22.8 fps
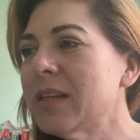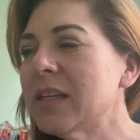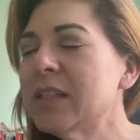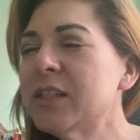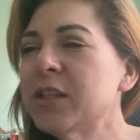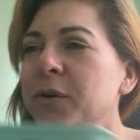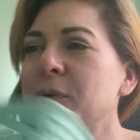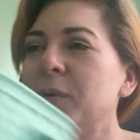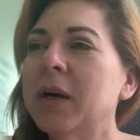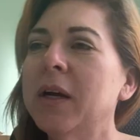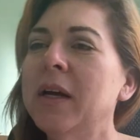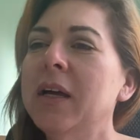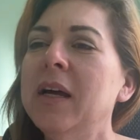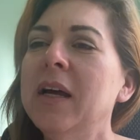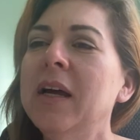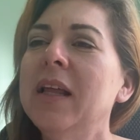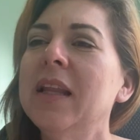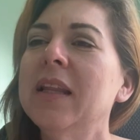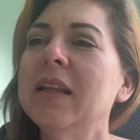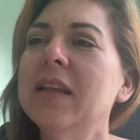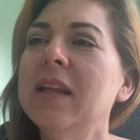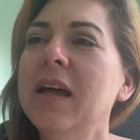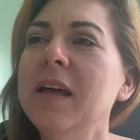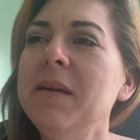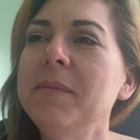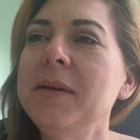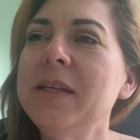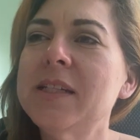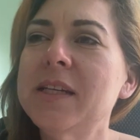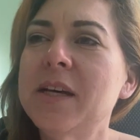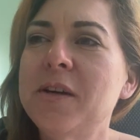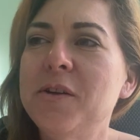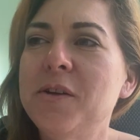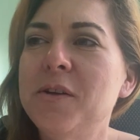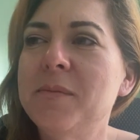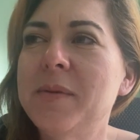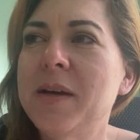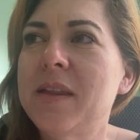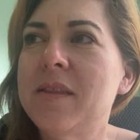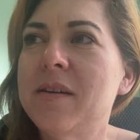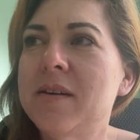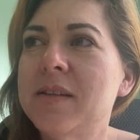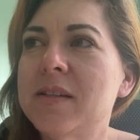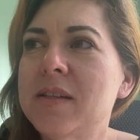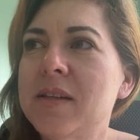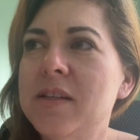So let me tell you my
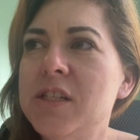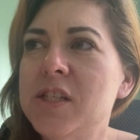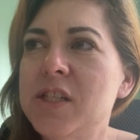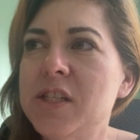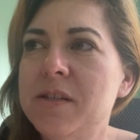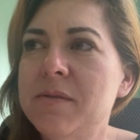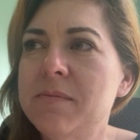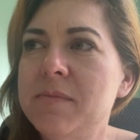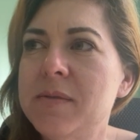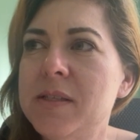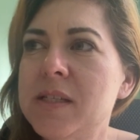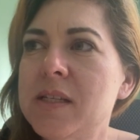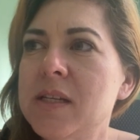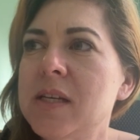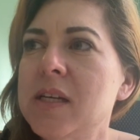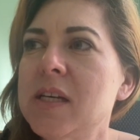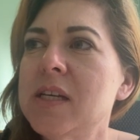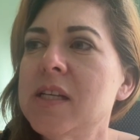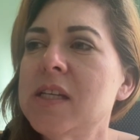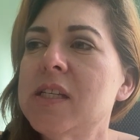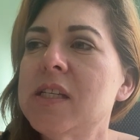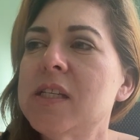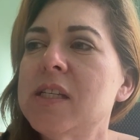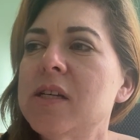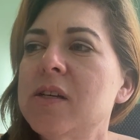thoughts on Jones.